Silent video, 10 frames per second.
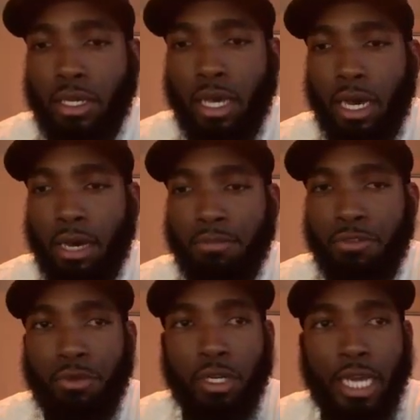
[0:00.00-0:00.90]
um, if
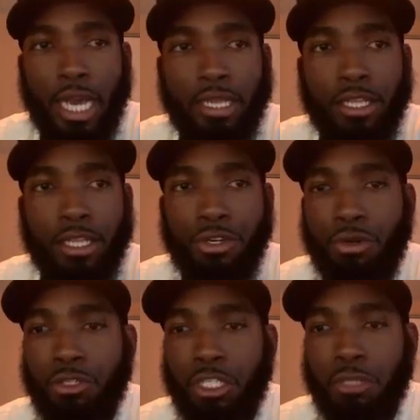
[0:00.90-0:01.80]
you look at the
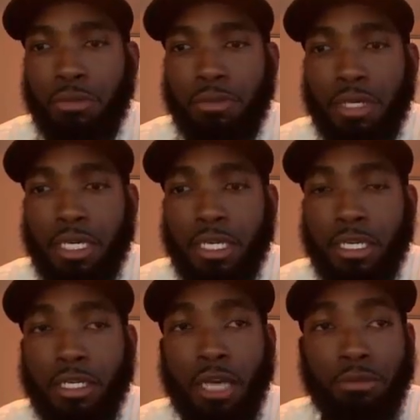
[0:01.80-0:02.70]
Euro
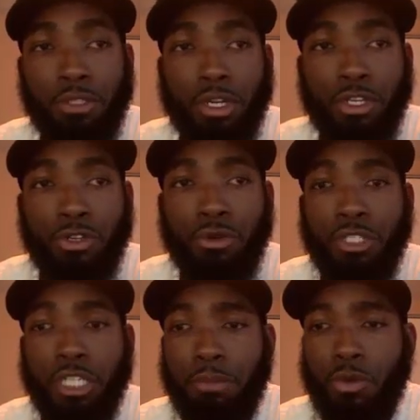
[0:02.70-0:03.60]
GBP, I'm sorry, the Euro
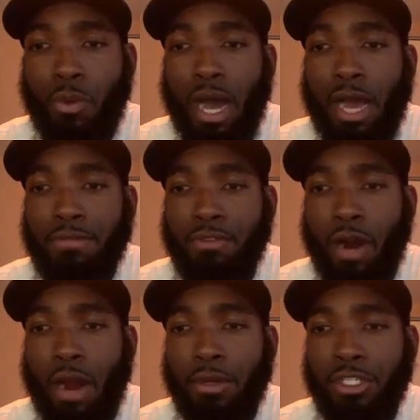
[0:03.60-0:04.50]
JPY
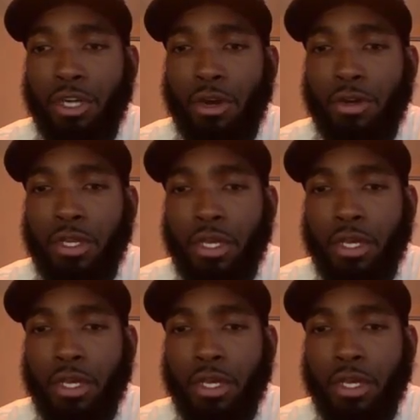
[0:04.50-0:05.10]
four-hour chart,